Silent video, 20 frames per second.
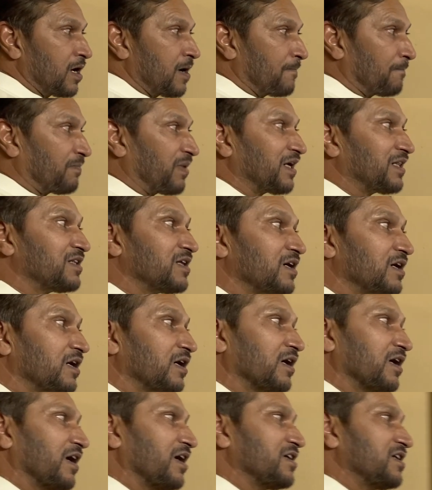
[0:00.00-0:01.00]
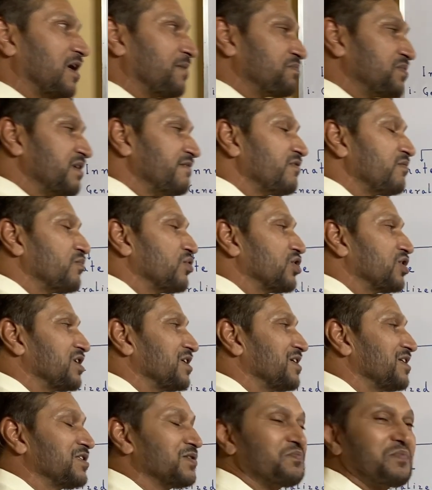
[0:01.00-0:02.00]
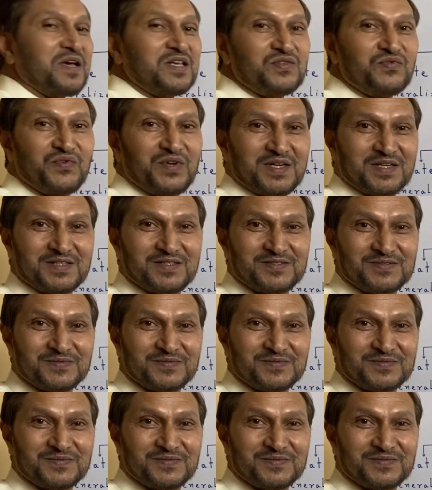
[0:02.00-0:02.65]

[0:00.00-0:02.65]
But the adaptive immunity is specific.